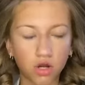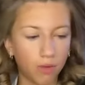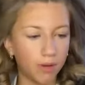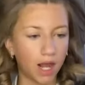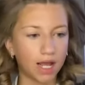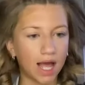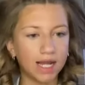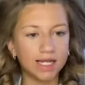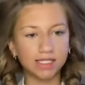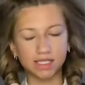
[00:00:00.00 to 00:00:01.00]
No, but like, at
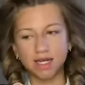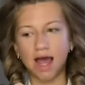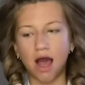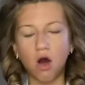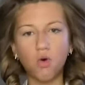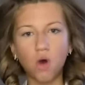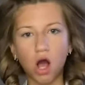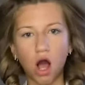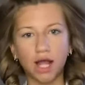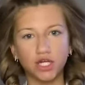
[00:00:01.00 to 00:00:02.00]
least now
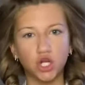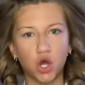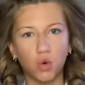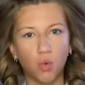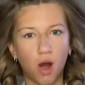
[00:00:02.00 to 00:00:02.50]
I know what